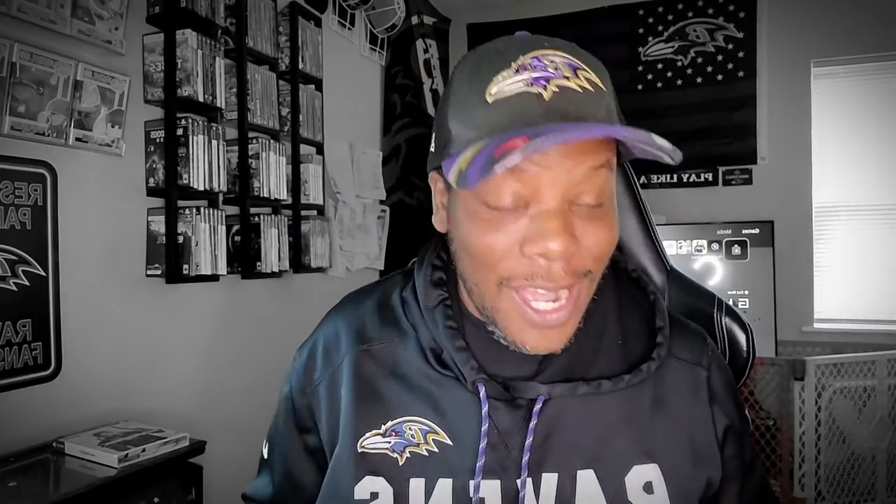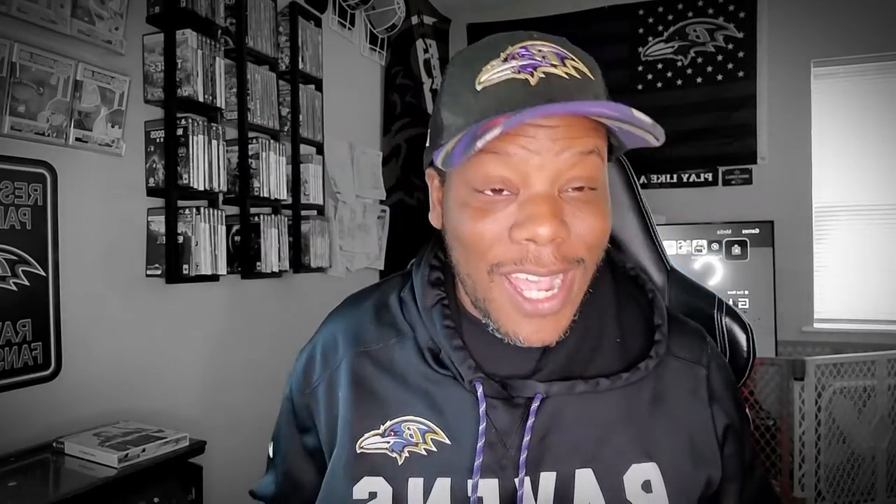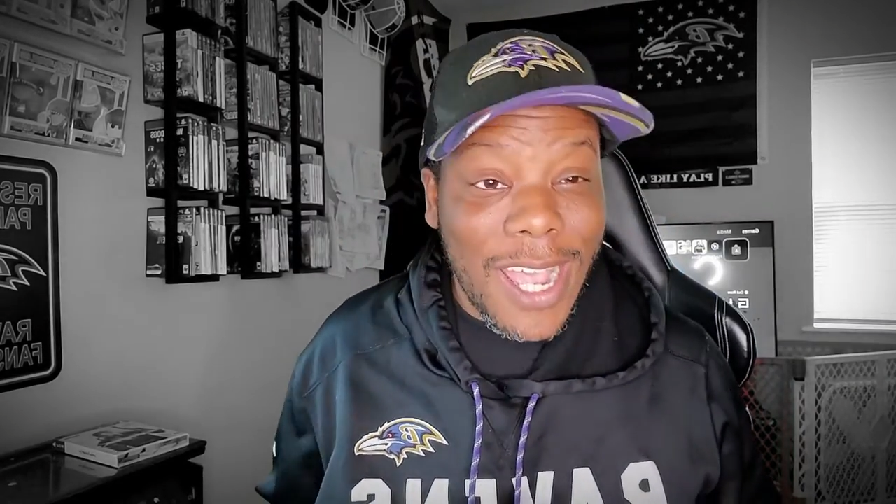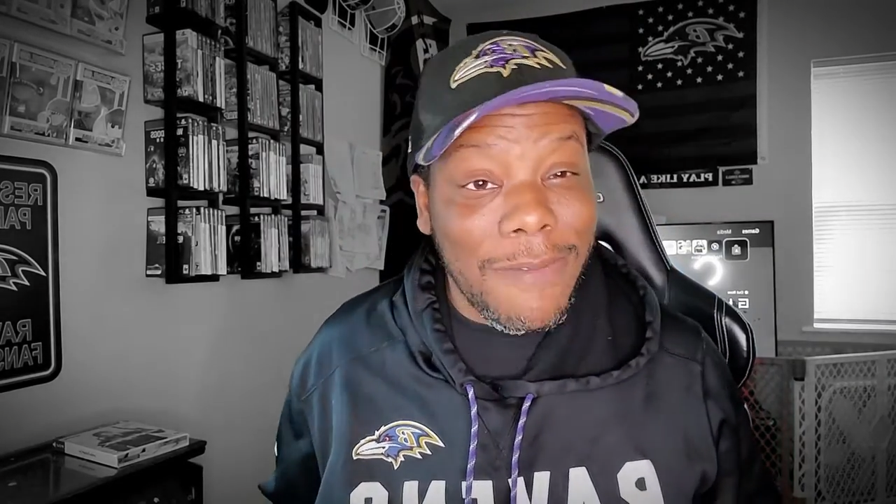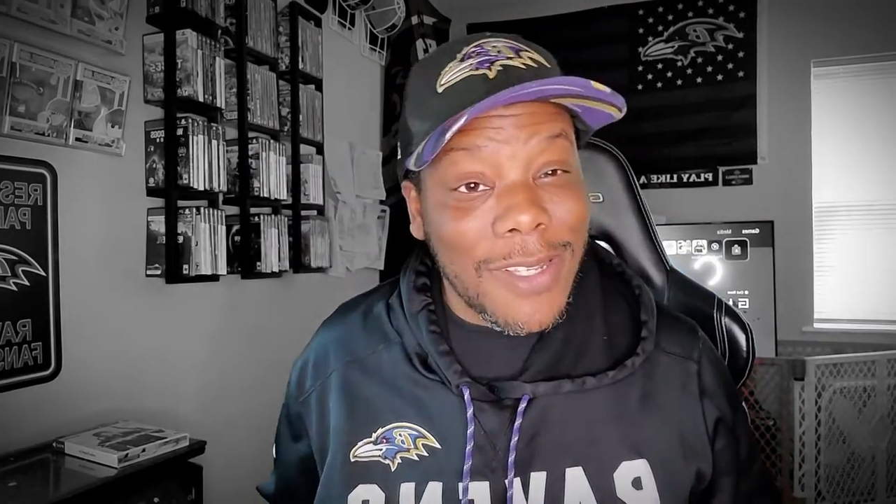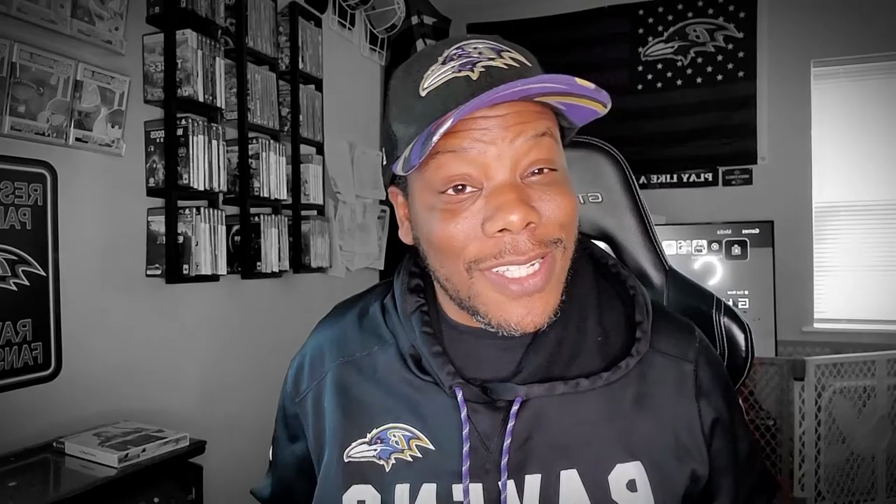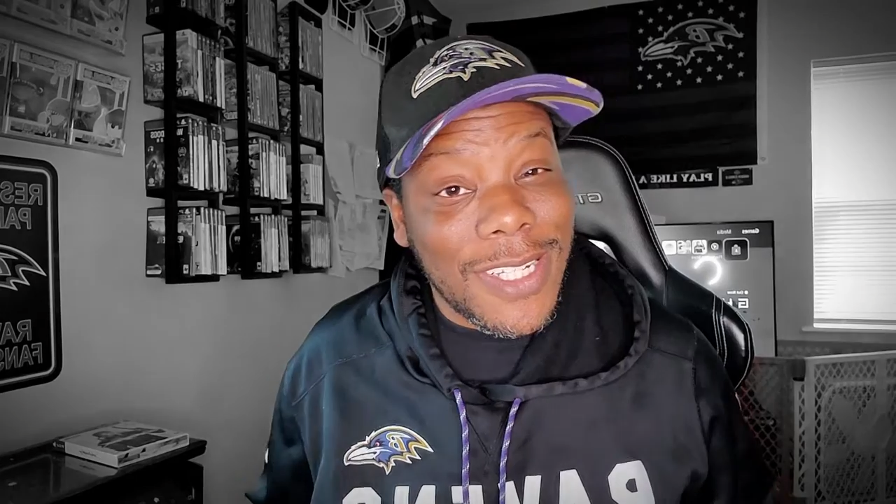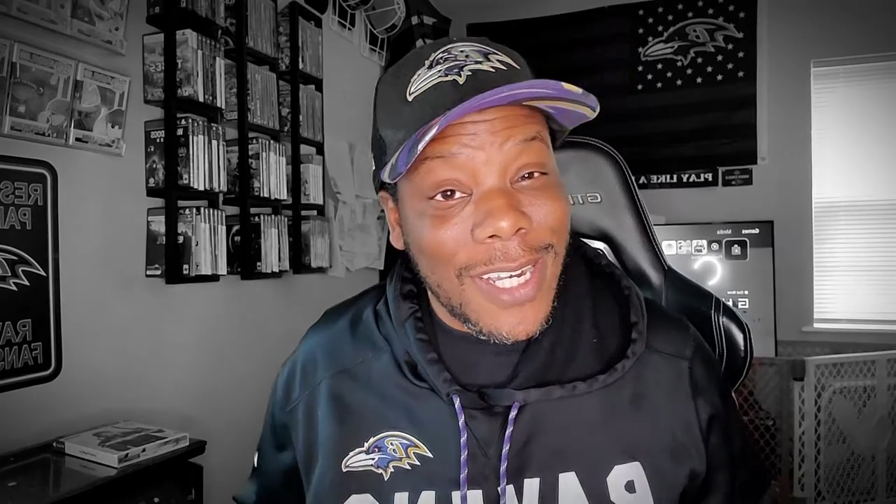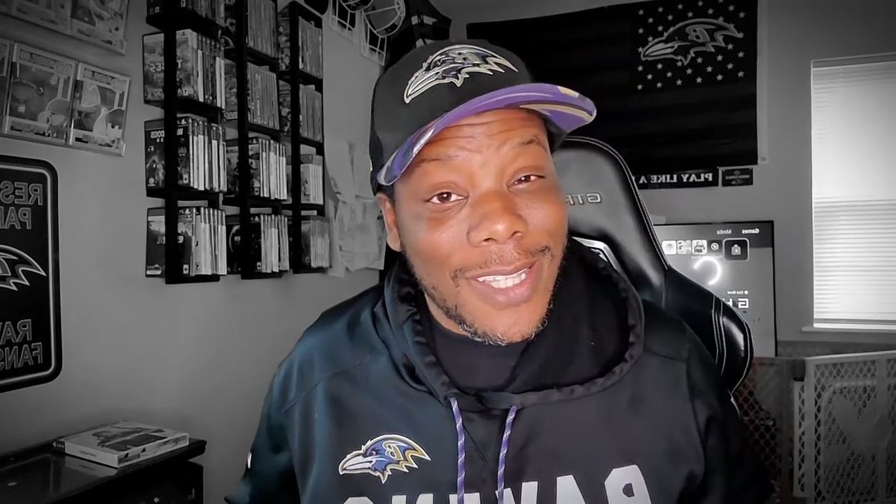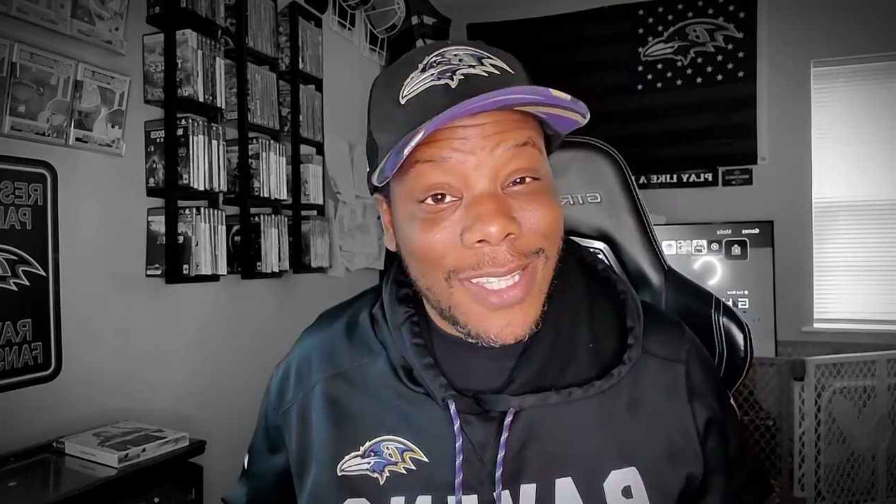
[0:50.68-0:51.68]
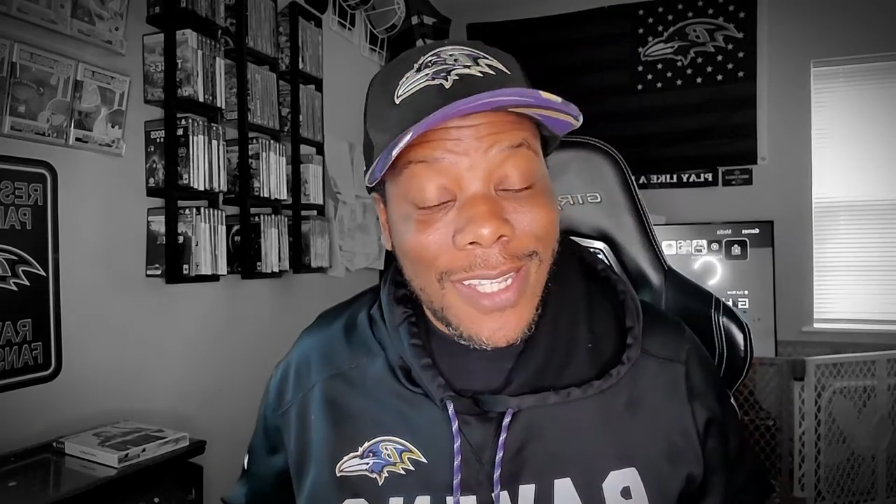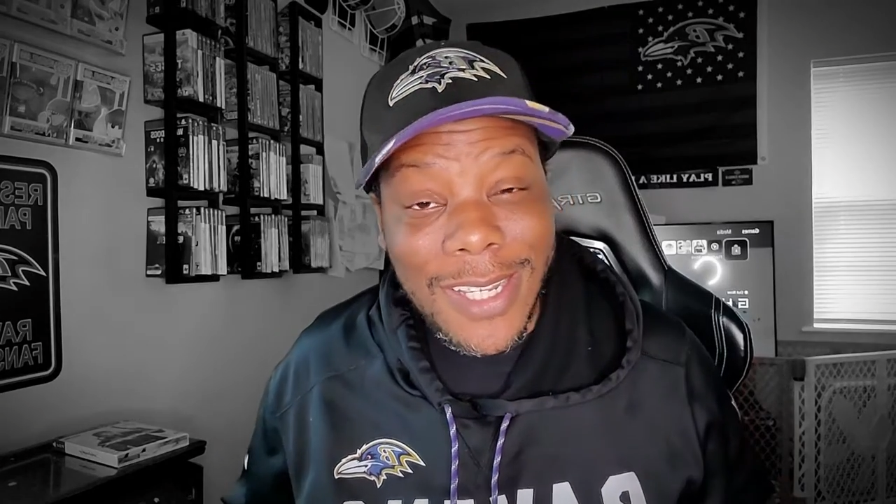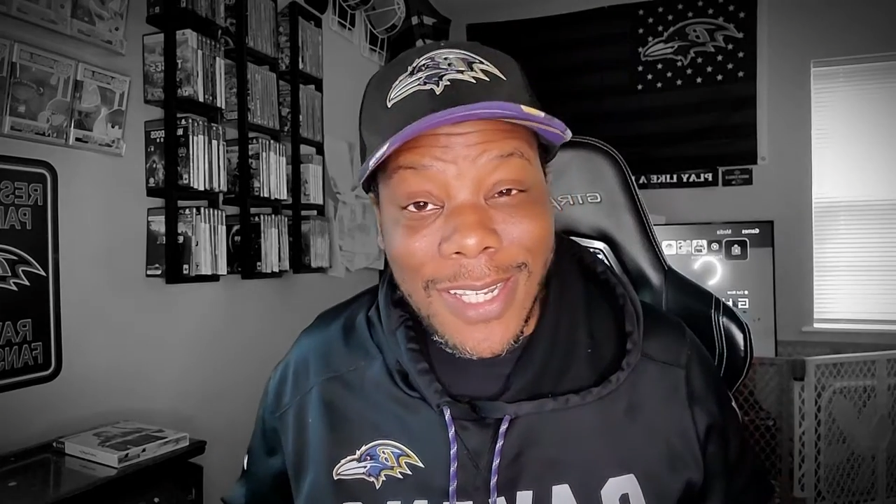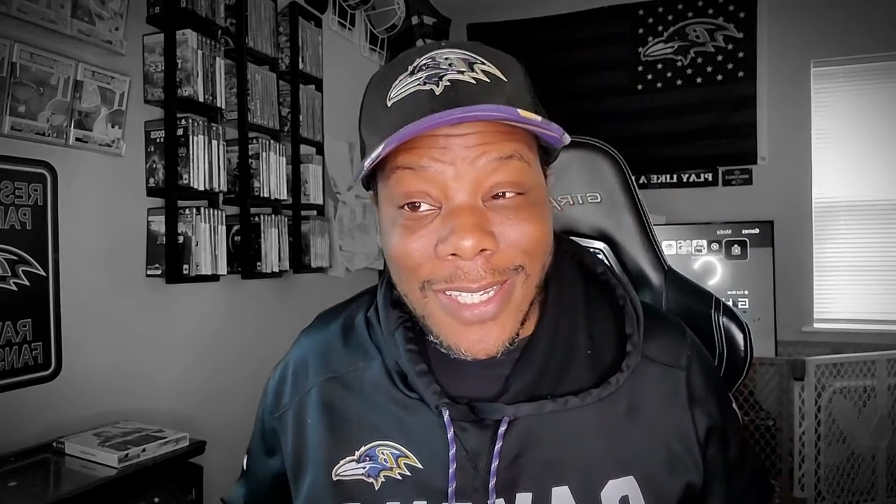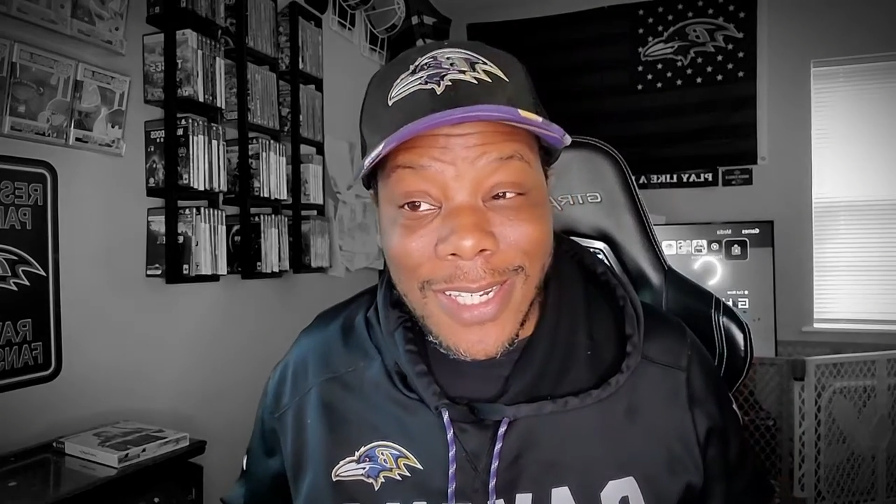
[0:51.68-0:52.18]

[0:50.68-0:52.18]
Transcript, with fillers: I haven't checked these